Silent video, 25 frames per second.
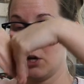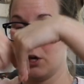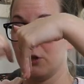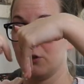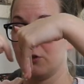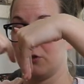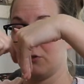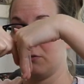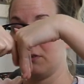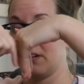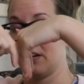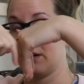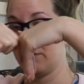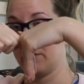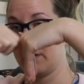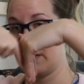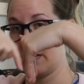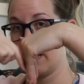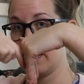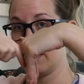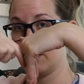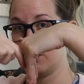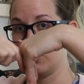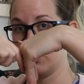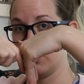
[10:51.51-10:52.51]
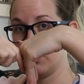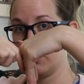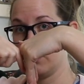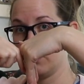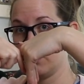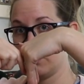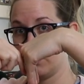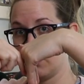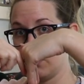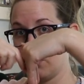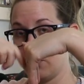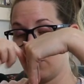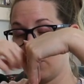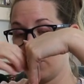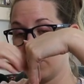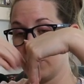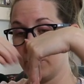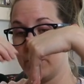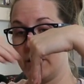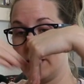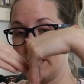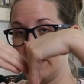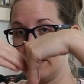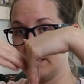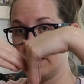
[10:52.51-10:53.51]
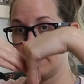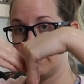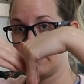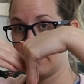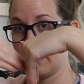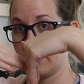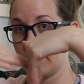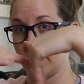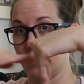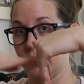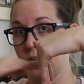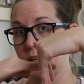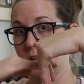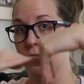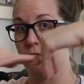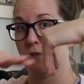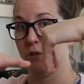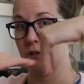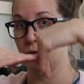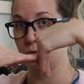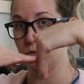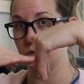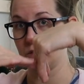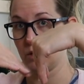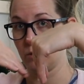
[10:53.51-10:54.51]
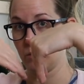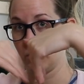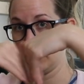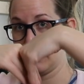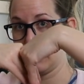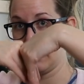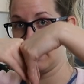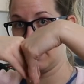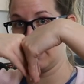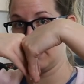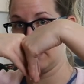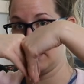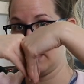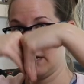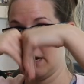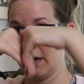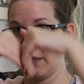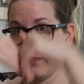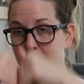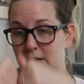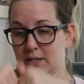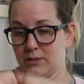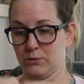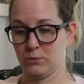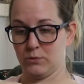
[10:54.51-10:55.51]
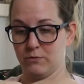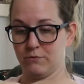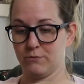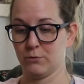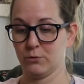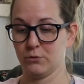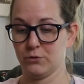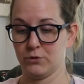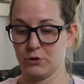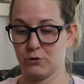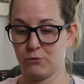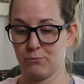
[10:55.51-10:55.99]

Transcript: So now the edges are inside, and then you sew it again, and that's what folds